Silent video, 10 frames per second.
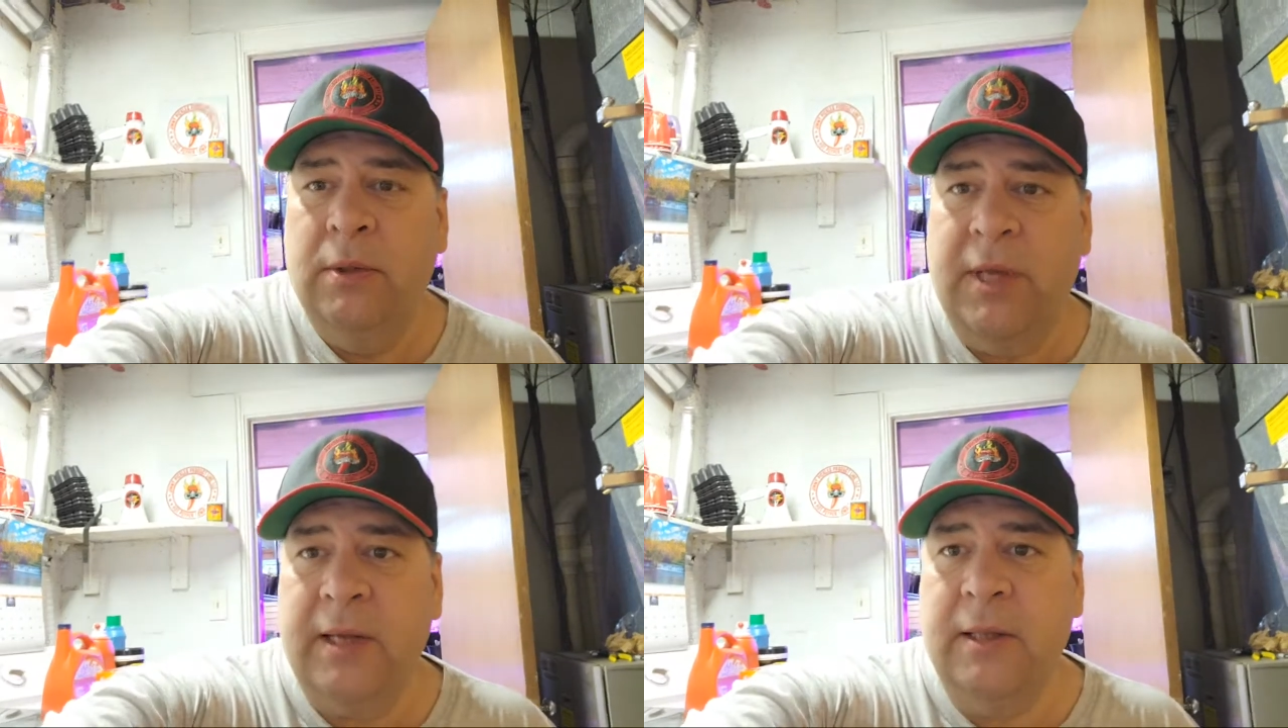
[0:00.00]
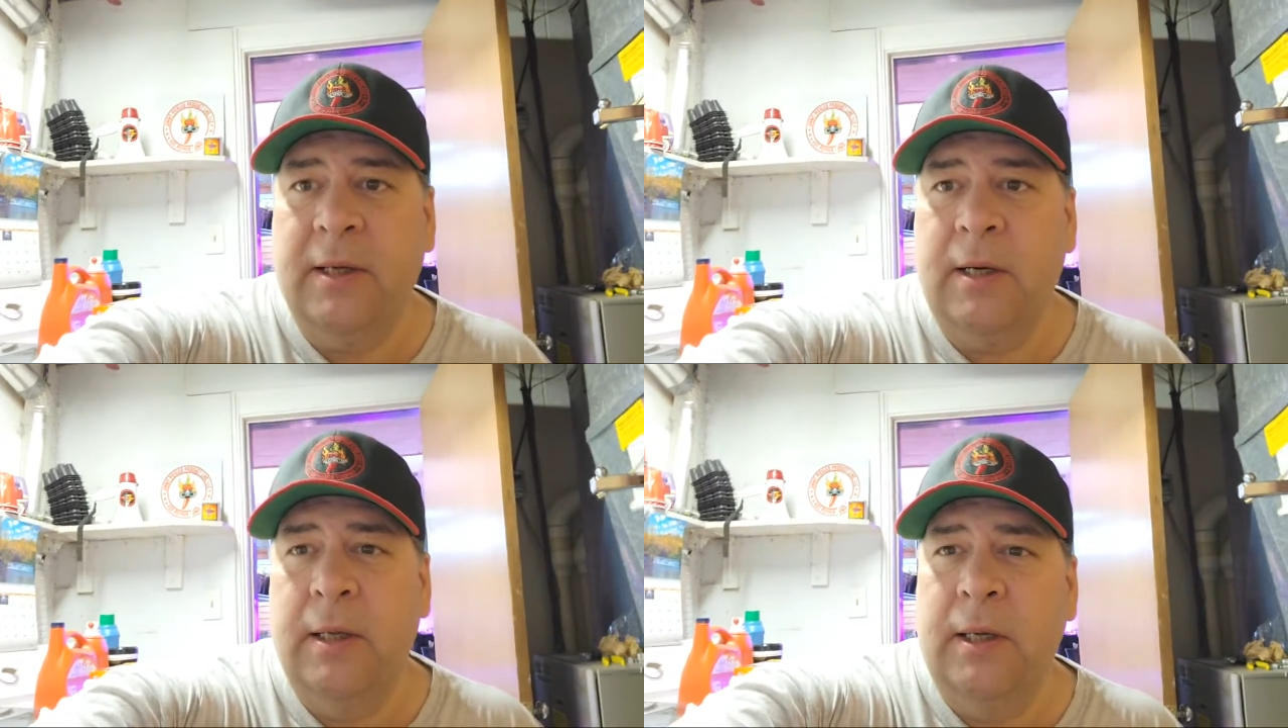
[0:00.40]

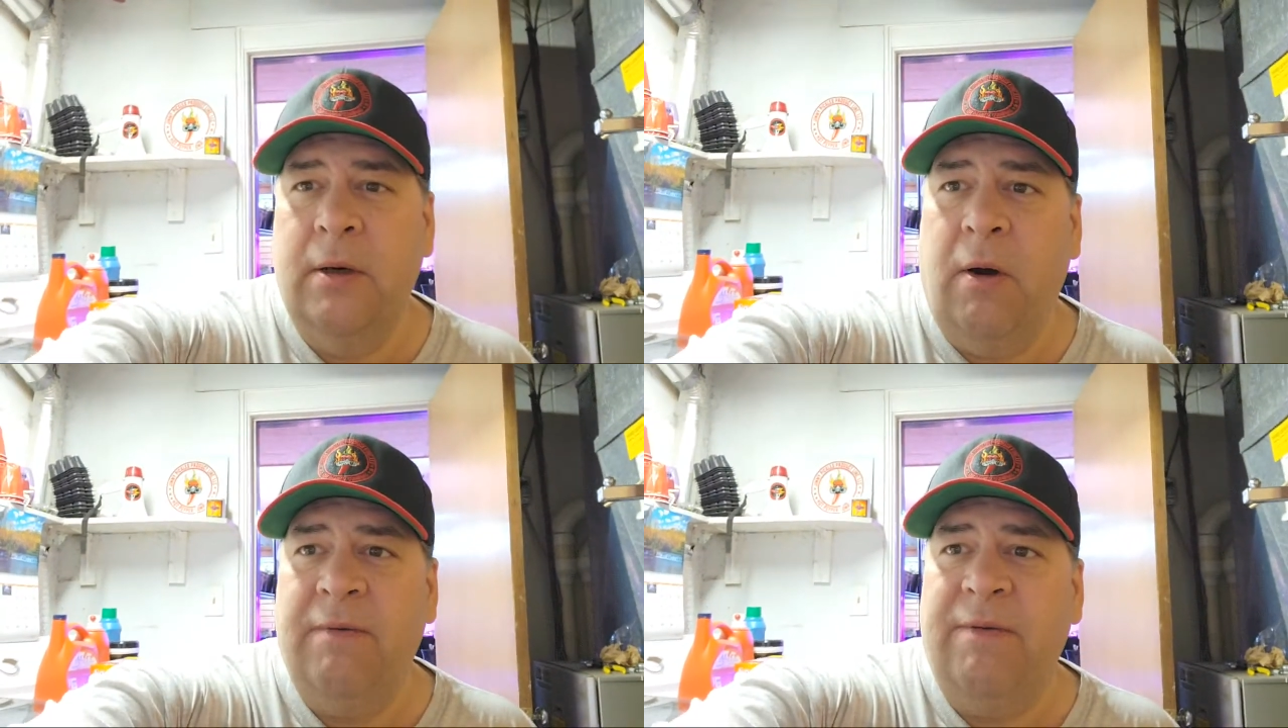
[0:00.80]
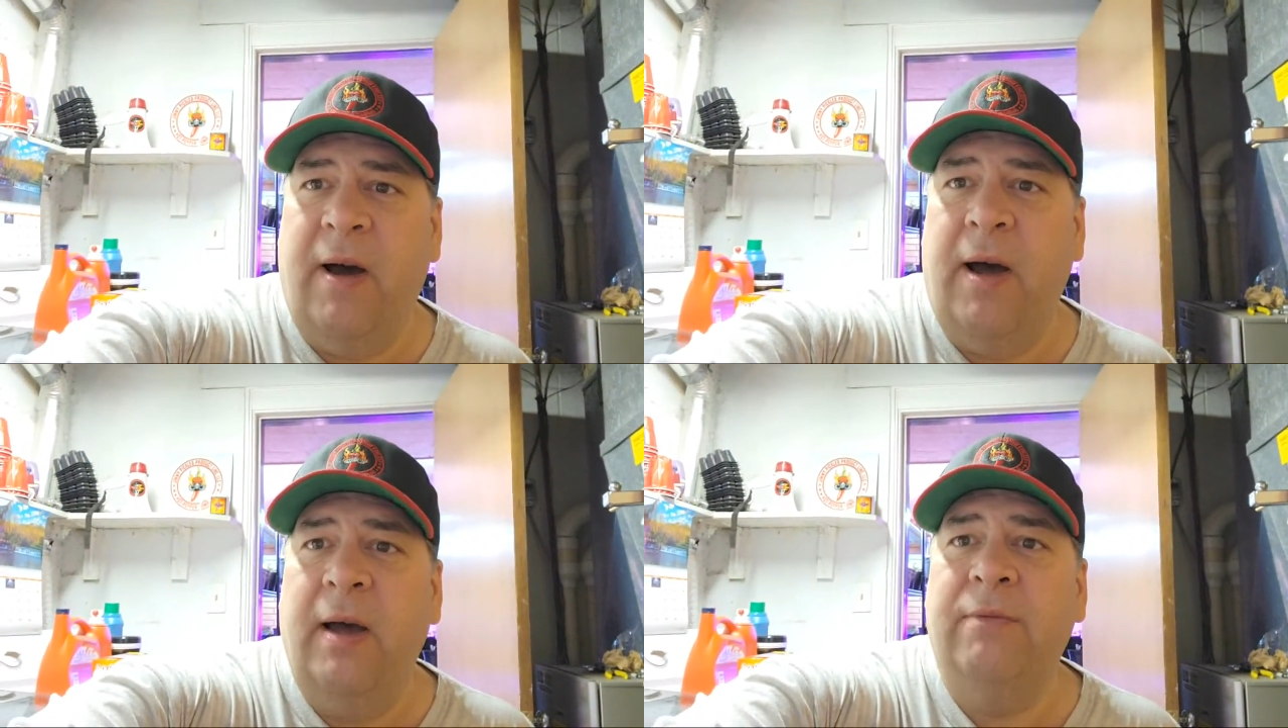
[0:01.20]
Technically, not
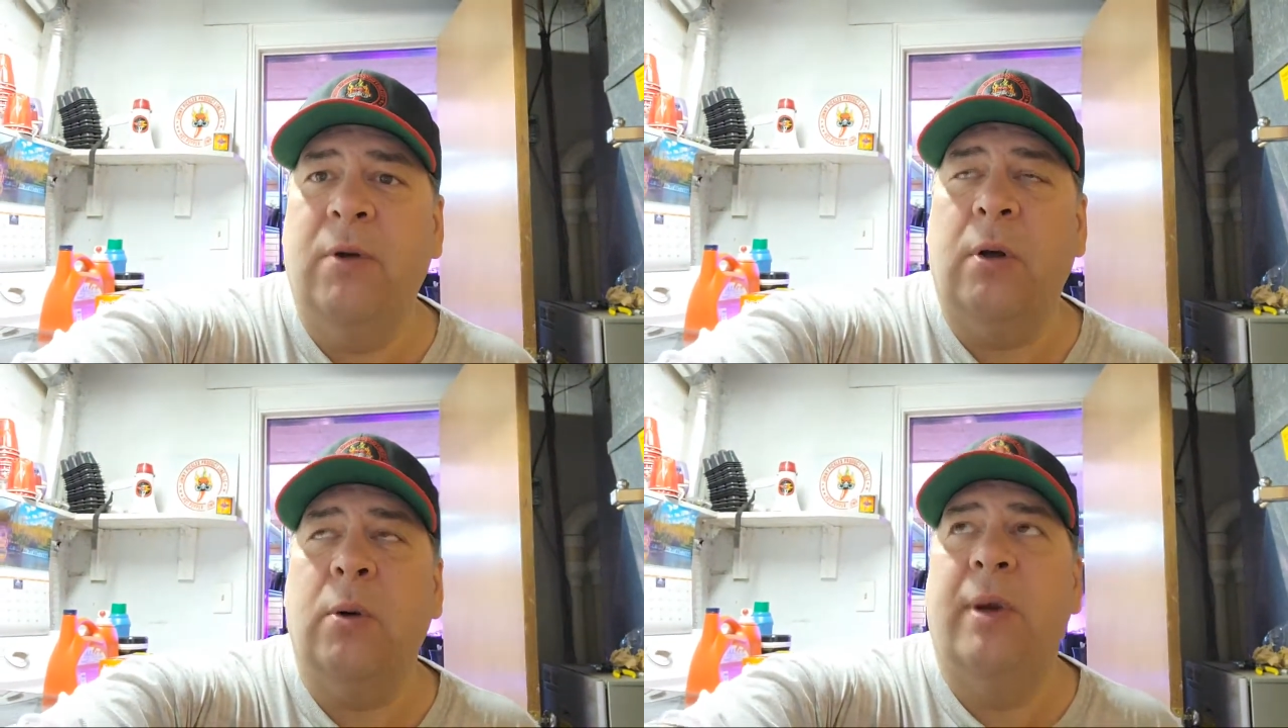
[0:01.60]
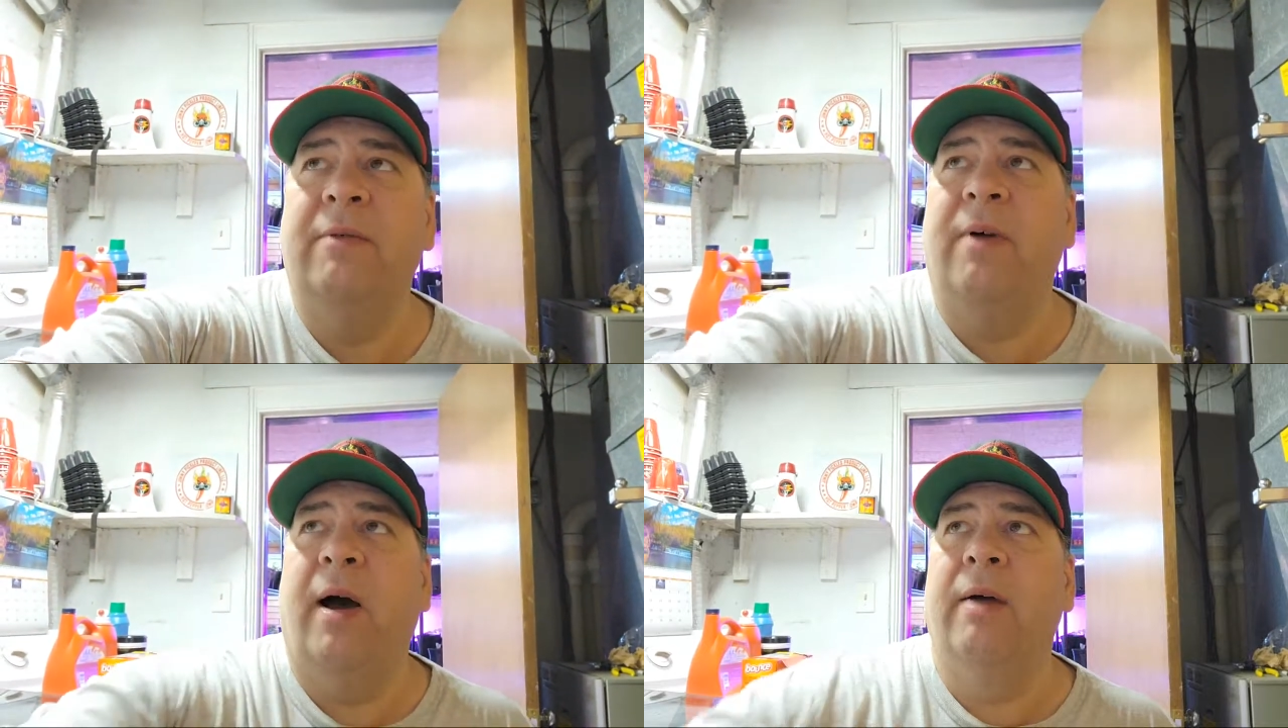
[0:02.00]
5, not quite
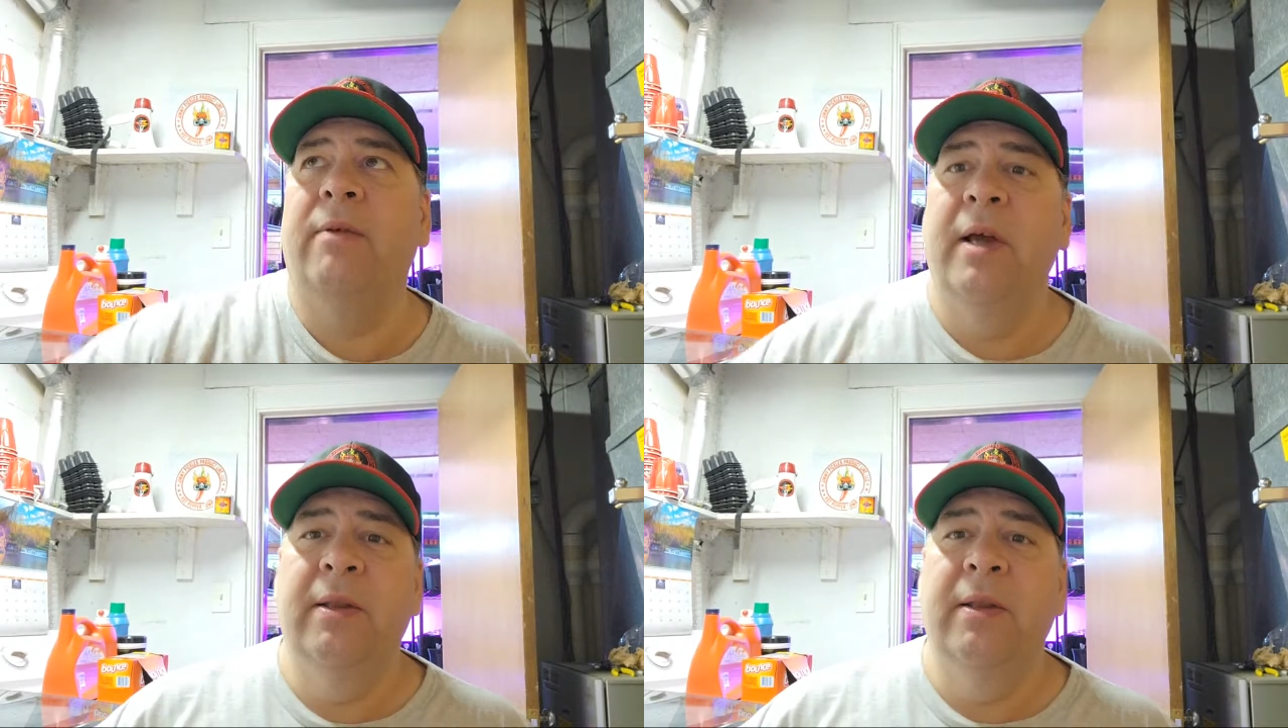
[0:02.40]
5.